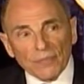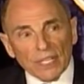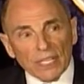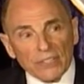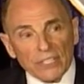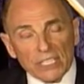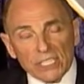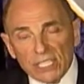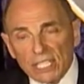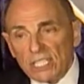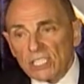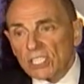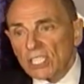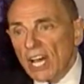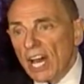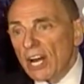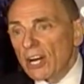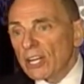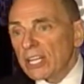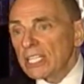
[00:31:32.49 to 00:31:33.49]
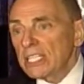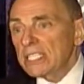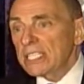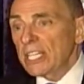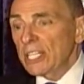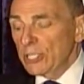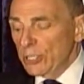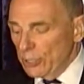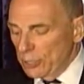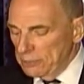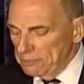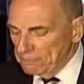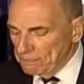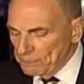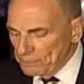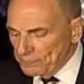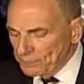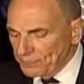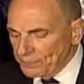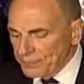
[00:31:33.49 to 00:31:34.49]
This insider continued,
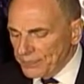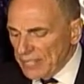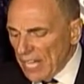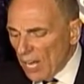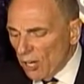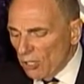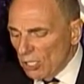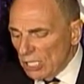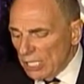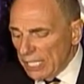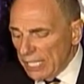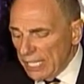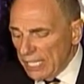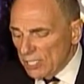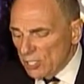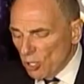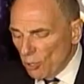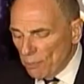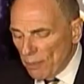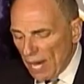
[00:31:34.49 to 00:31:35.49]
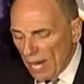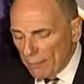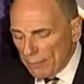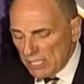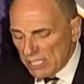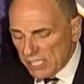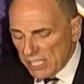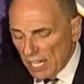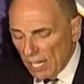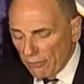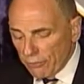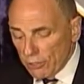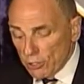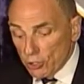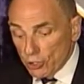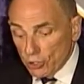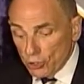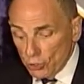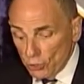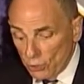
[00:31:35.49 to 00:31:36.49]
"Not only is Obama
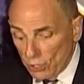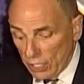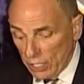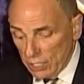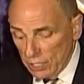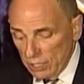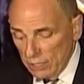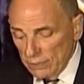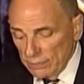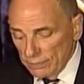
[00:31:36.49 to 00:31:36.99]
self-assured,